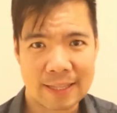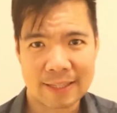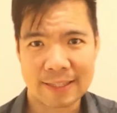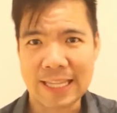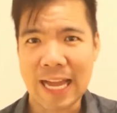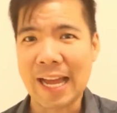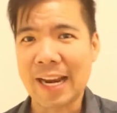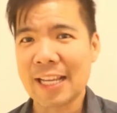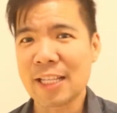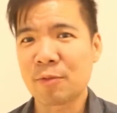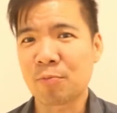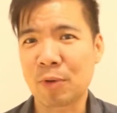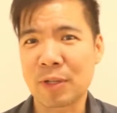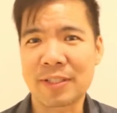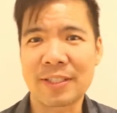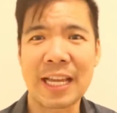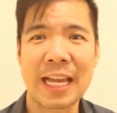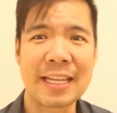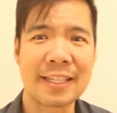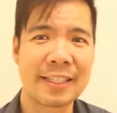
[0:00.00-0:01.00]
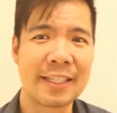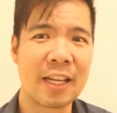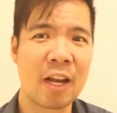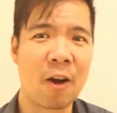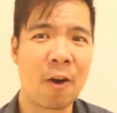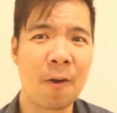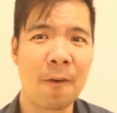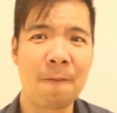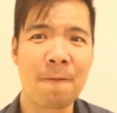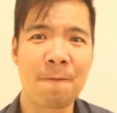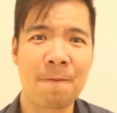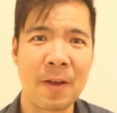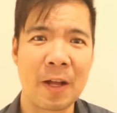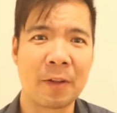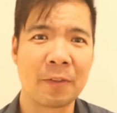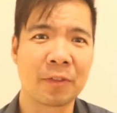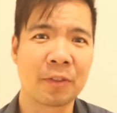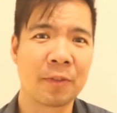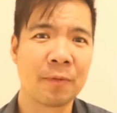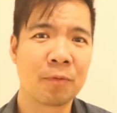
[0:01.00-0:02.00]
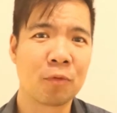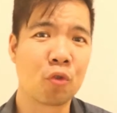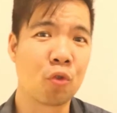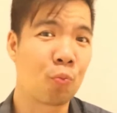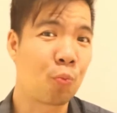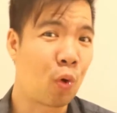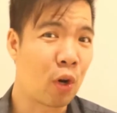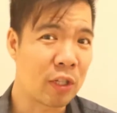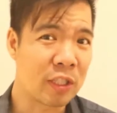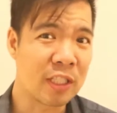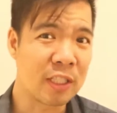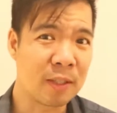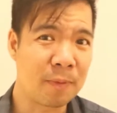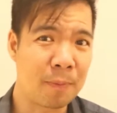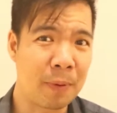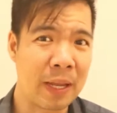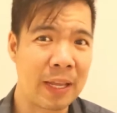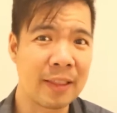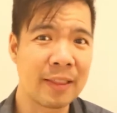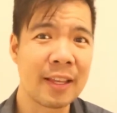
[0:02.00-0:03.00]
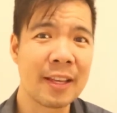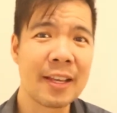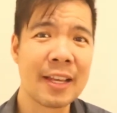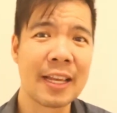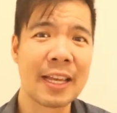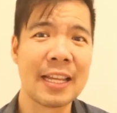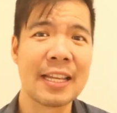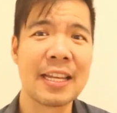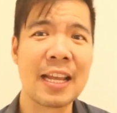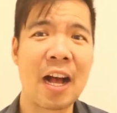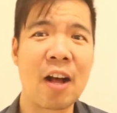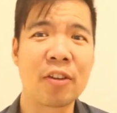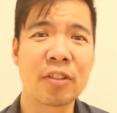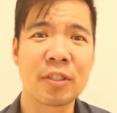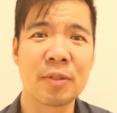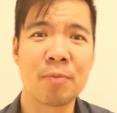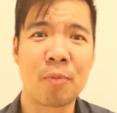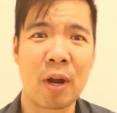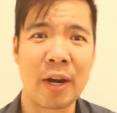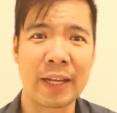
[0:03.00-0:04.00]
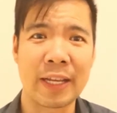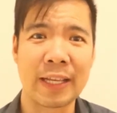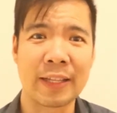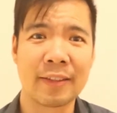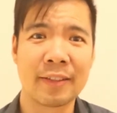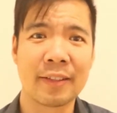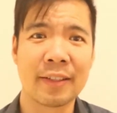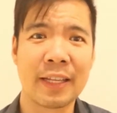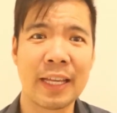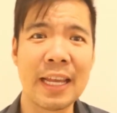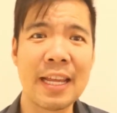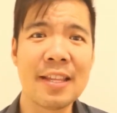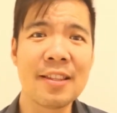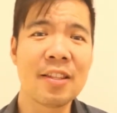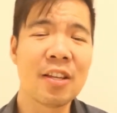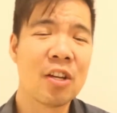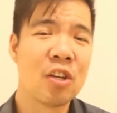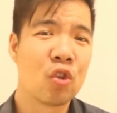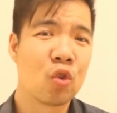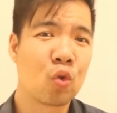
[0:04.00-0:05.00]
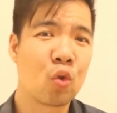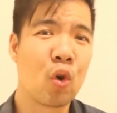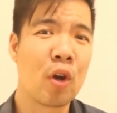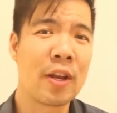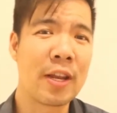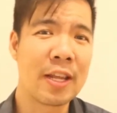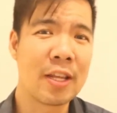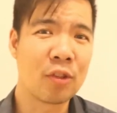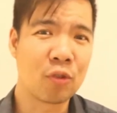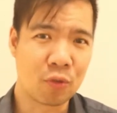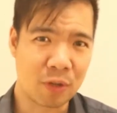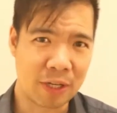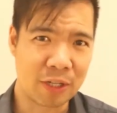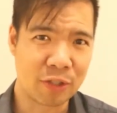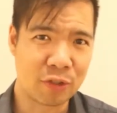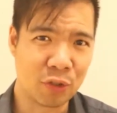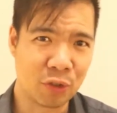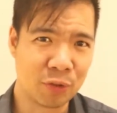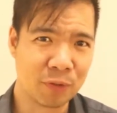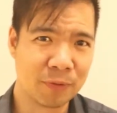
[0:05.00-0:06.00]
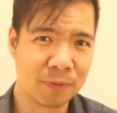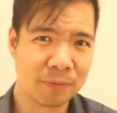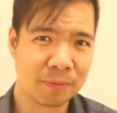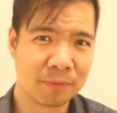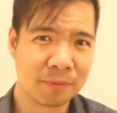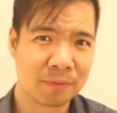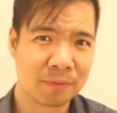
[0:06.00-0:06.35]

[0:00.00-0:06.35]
That is precisely how it felt to participate in the housing market in twenty twenty-two.